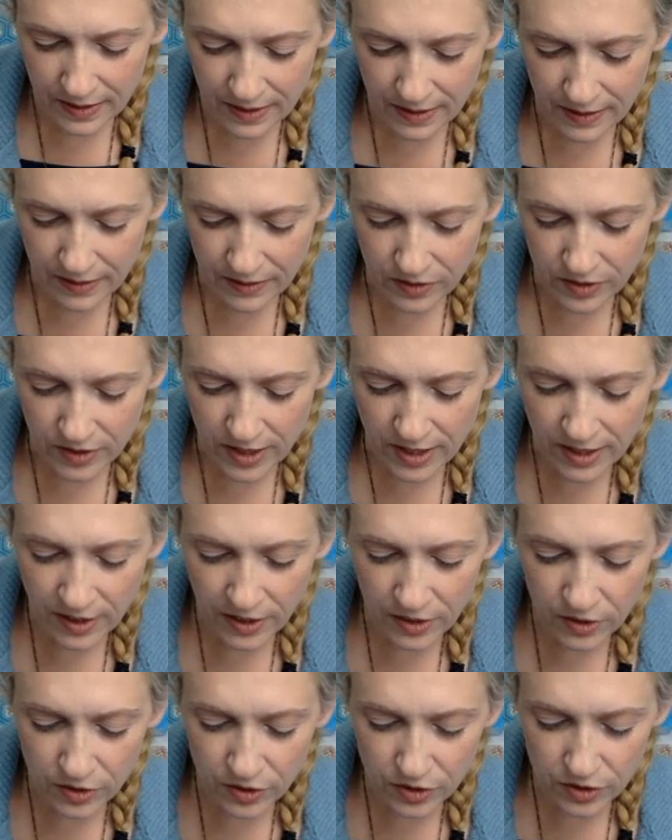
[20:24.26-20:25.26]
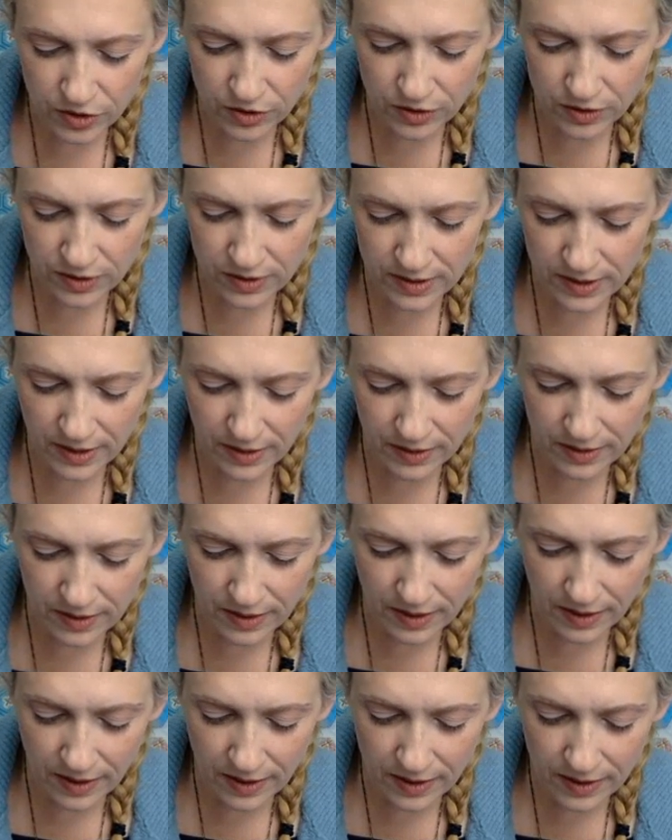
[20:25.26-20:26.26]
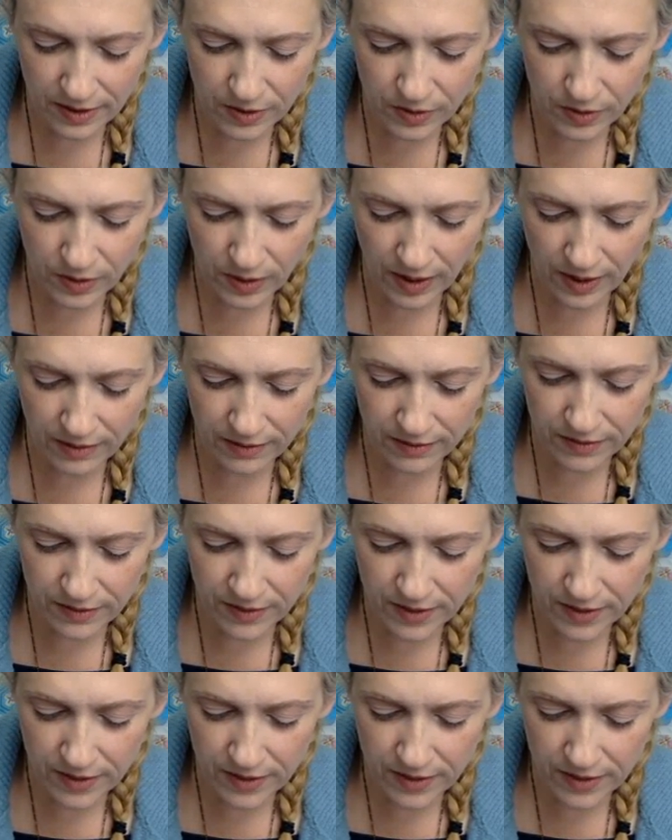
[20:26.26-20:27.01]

If there's any other students out there who have